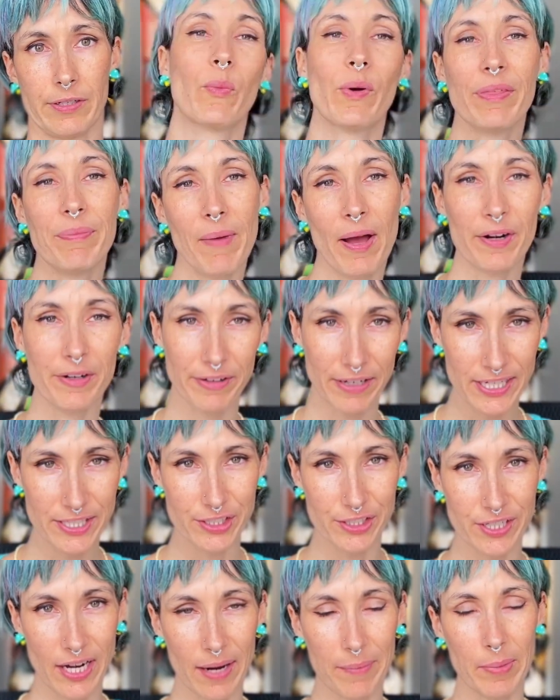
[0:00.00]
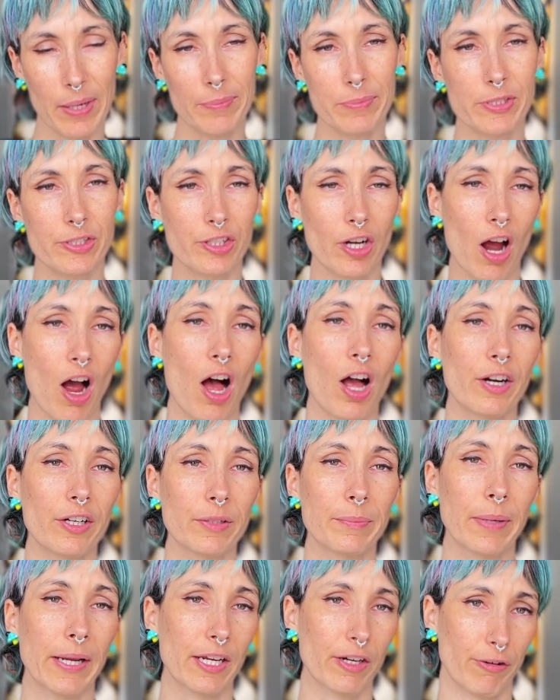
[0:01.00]
With moderation, I'm able to honor
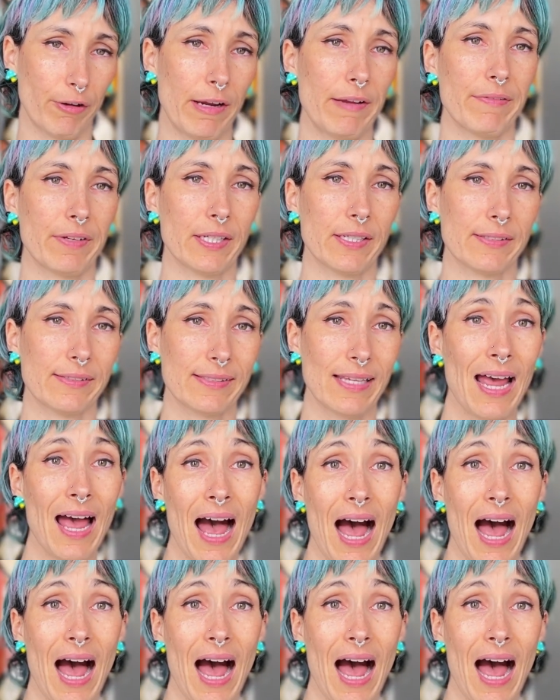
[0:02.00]
my cravings.